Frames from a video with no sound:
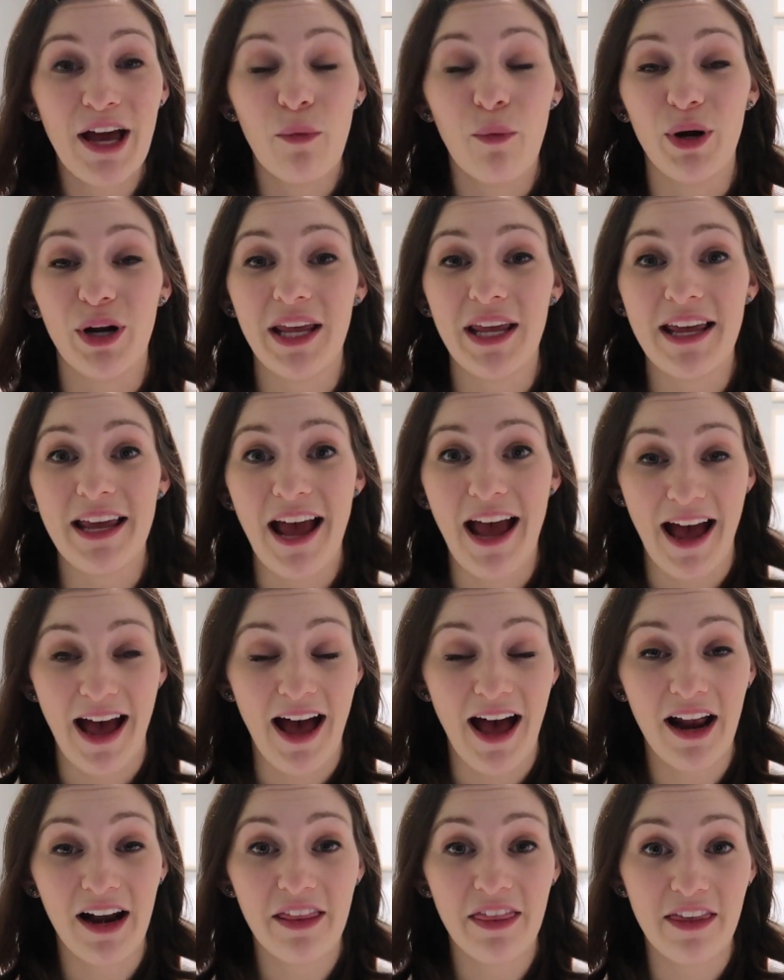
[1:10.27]
When he
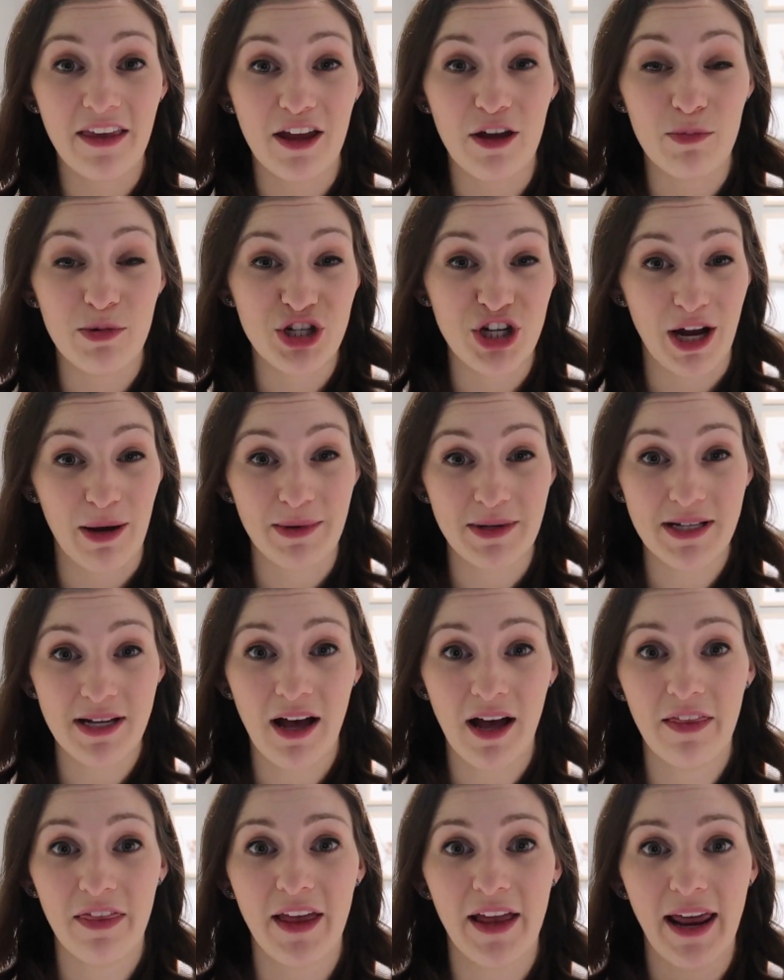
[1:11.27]
had the pajamas
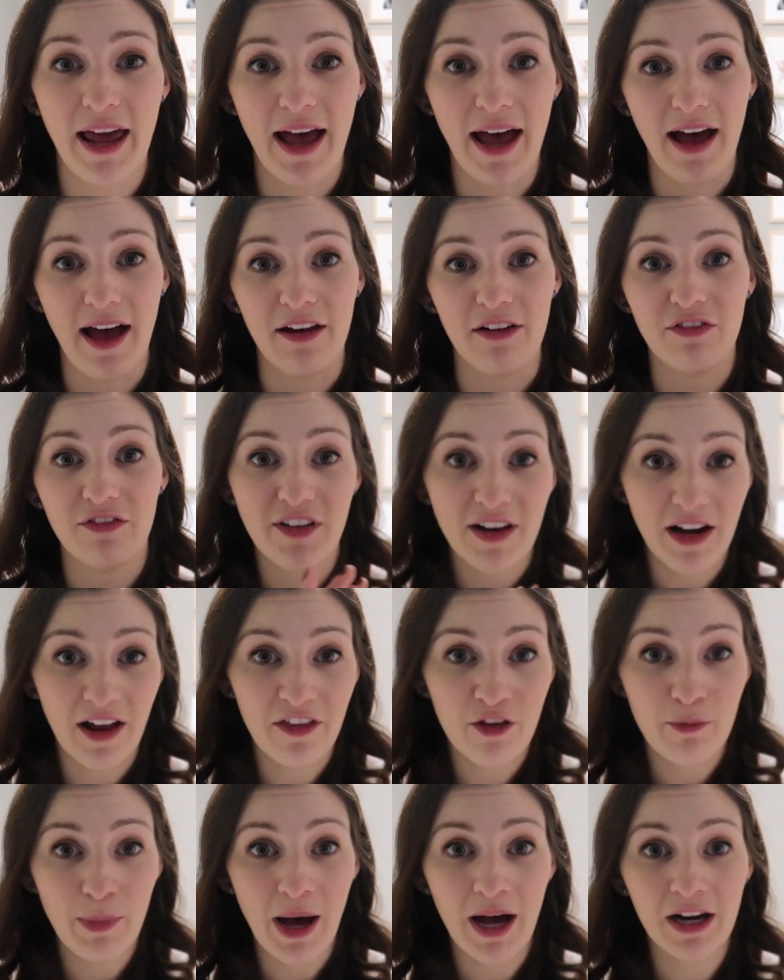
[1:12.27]
on that had feet
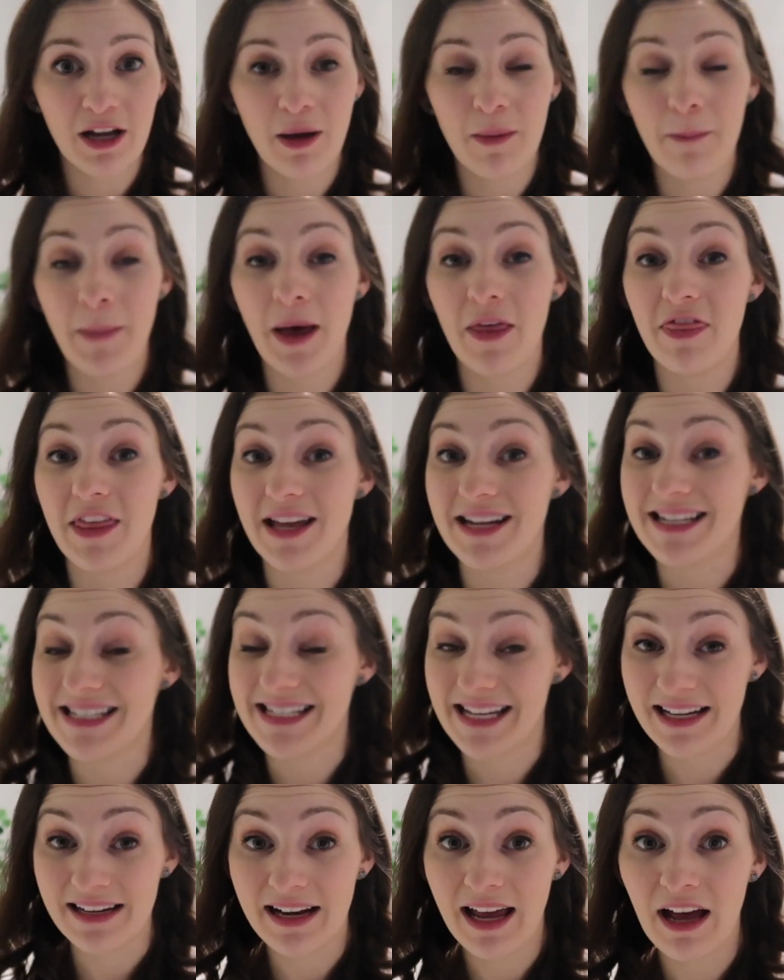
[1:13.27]
on the bottom that
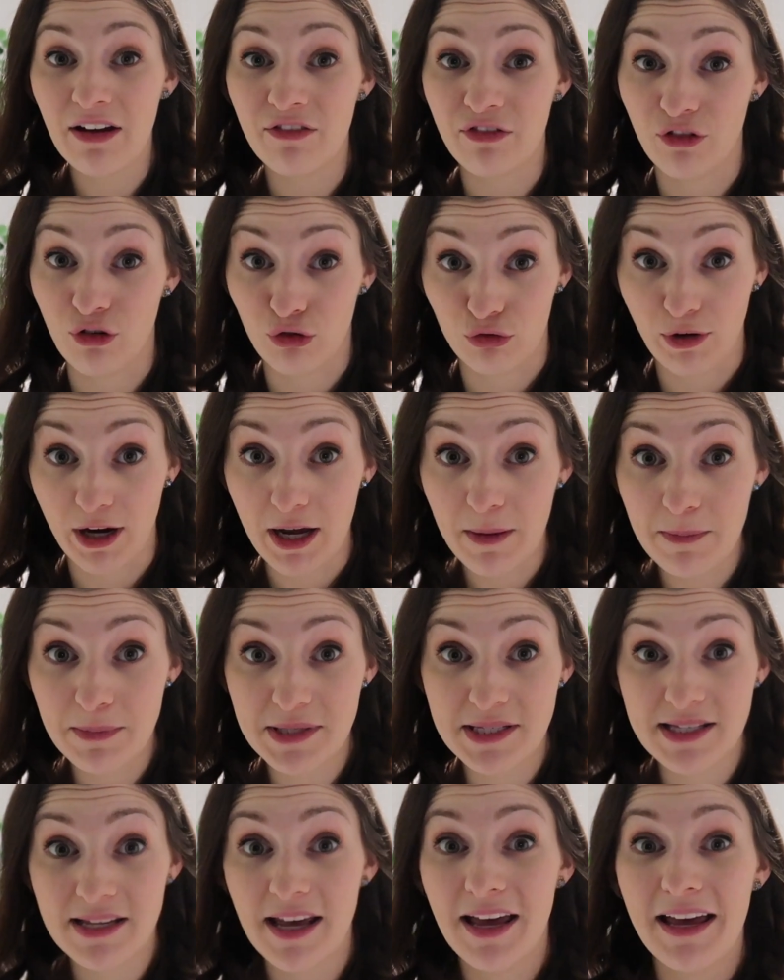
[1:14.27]
didn't have
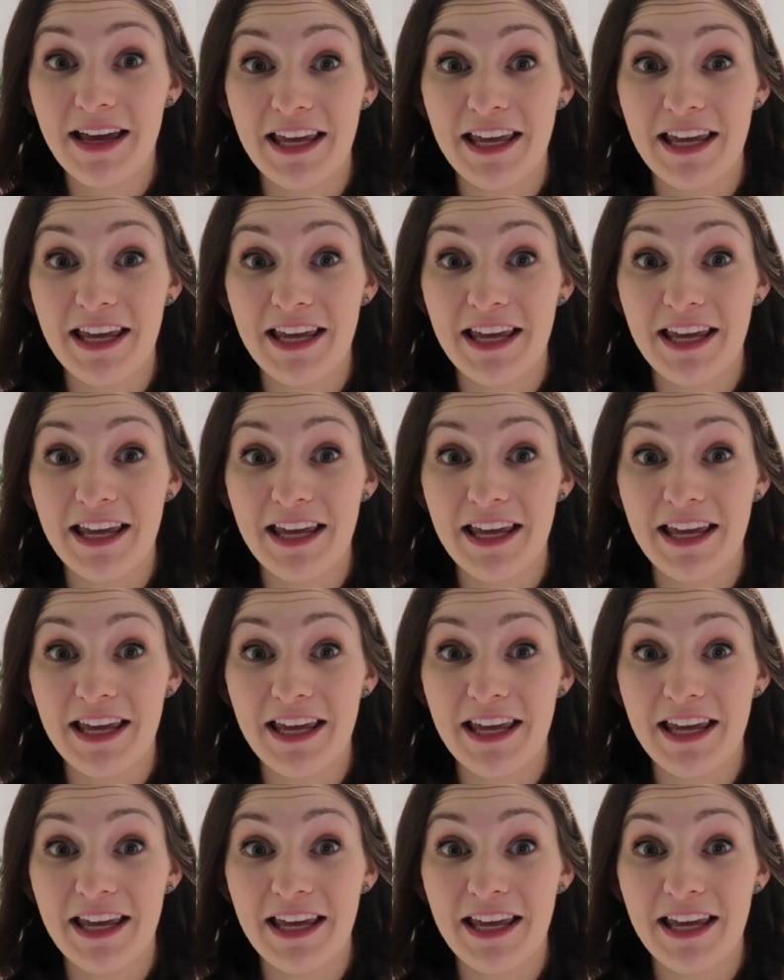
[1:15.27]
grips,